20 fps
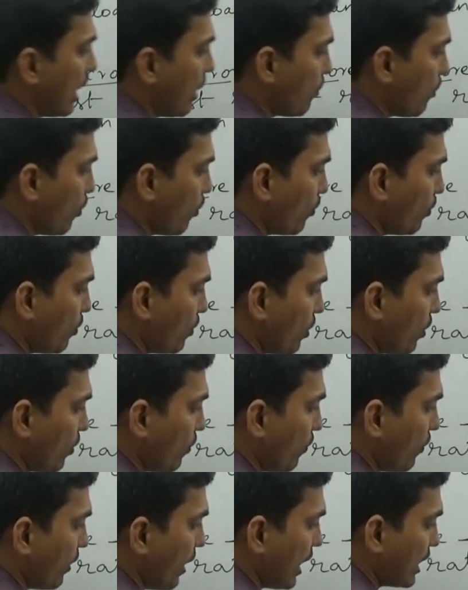amount
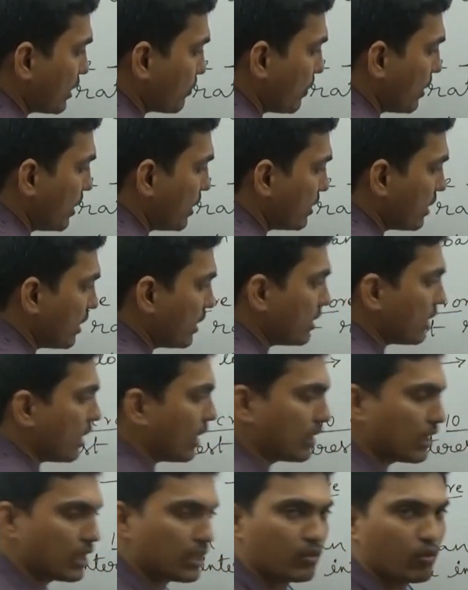of expenditure is
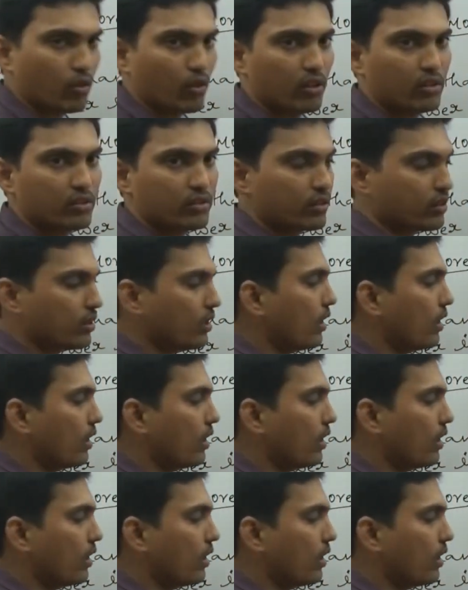100 crores,